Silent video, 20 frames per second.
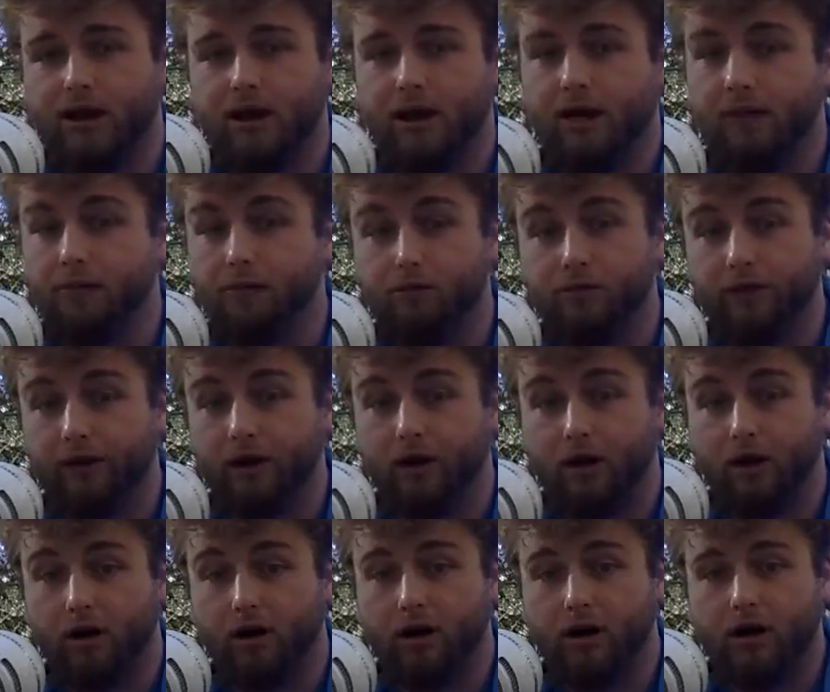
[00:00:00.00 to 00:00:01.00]
I'm moving
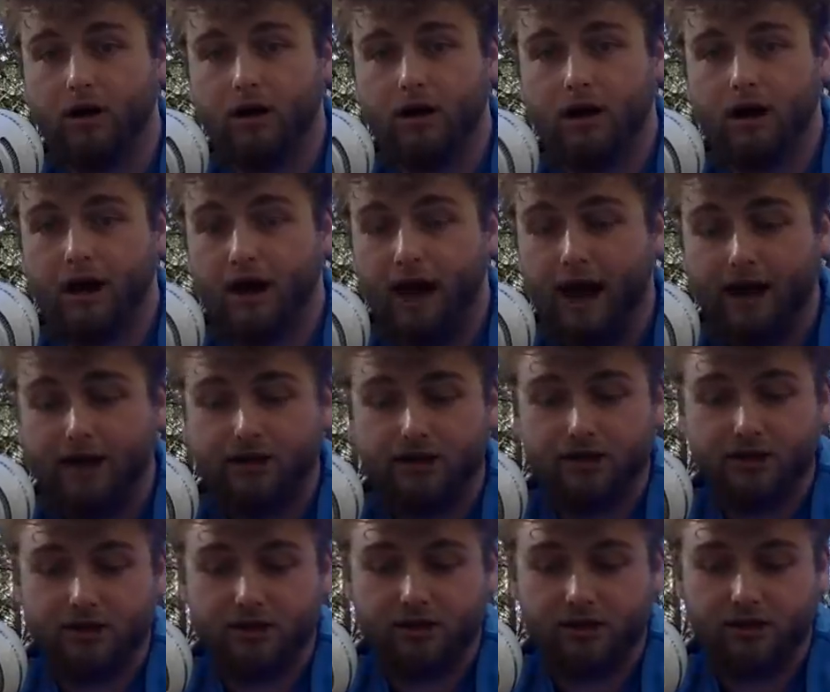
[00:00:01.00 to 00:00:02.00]
on. And
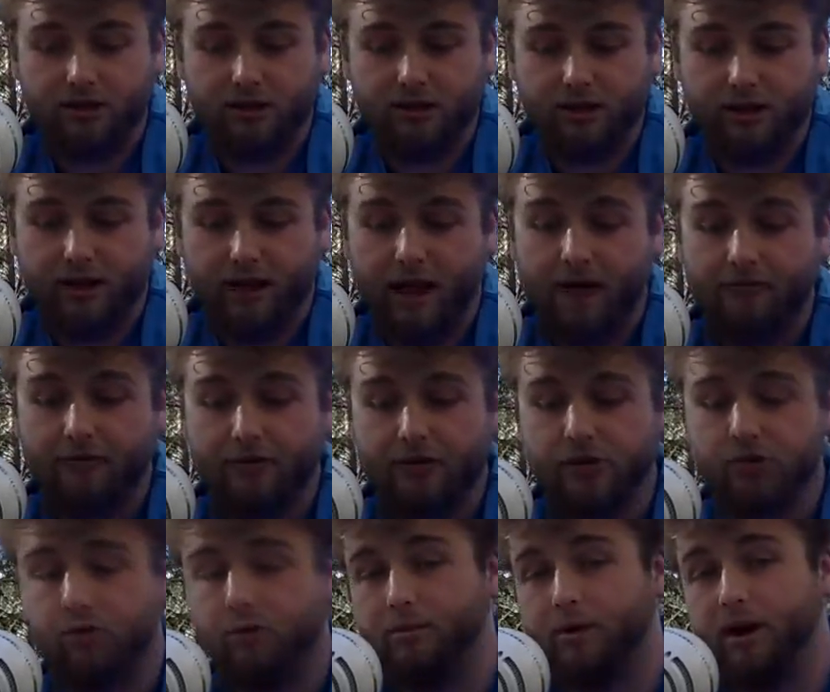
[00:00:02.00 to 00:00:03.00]
actually, like every
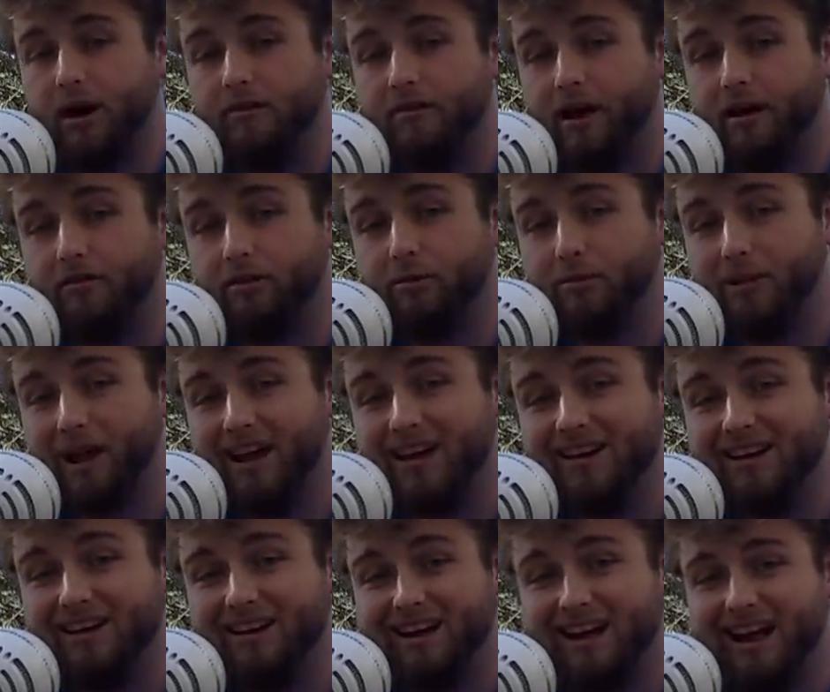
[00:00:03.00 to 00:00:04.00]
swimmer I've ever met
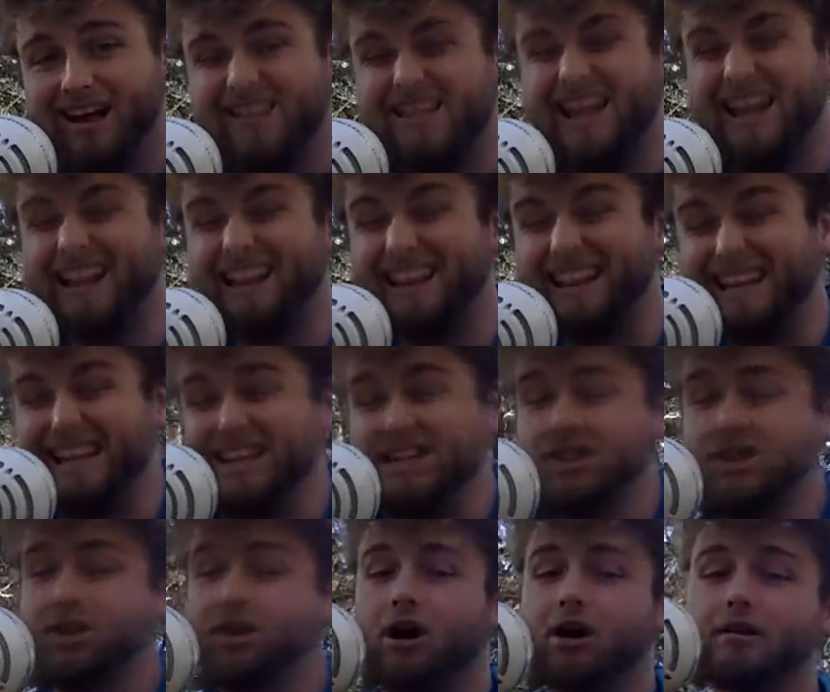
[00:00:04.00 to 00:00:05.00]
has at
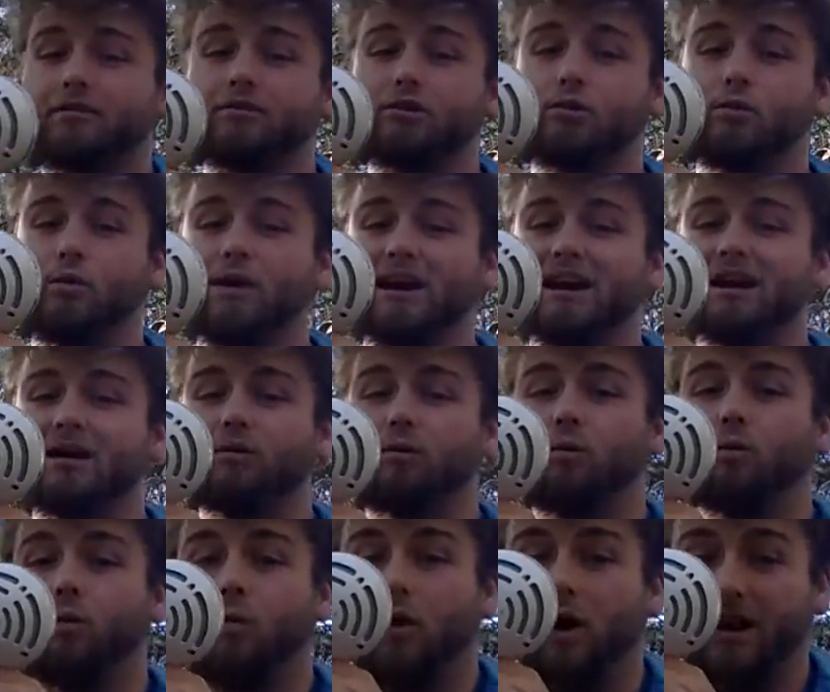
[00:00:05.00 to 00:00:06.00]
least thought of
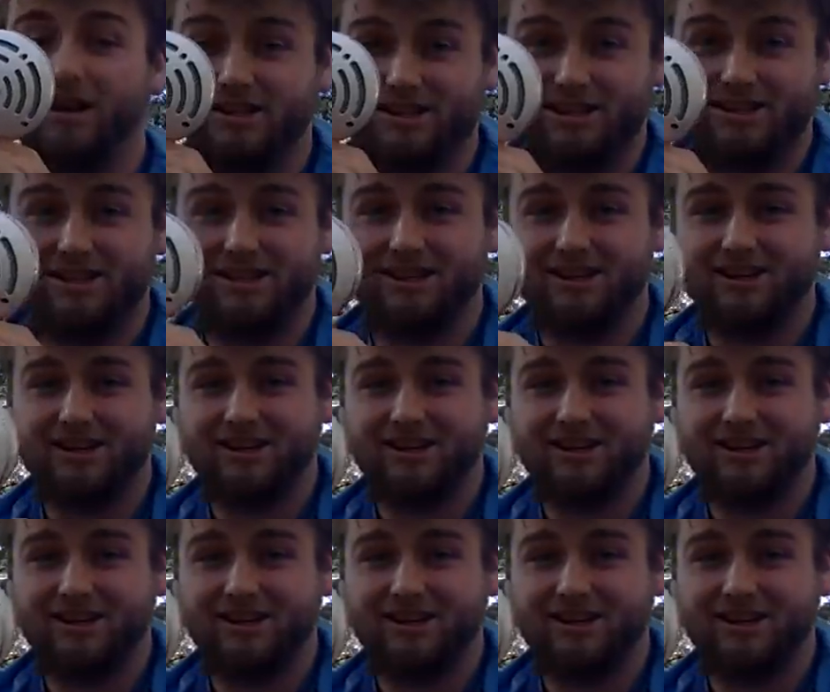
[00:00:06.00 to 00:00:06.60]
quitting once.